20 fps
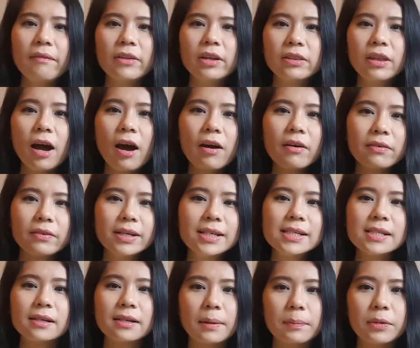The third
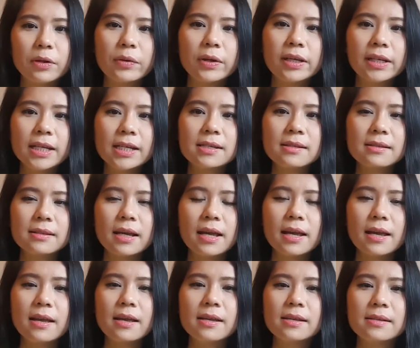reason I'm doing this
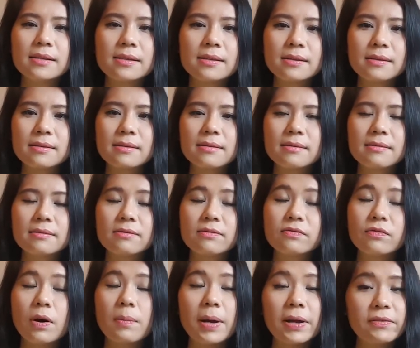is
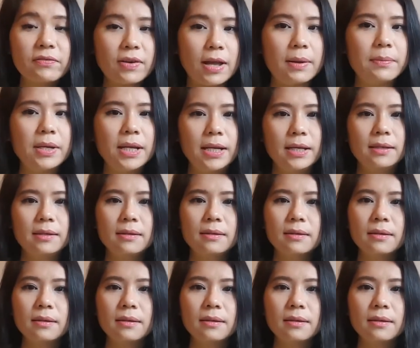for my family.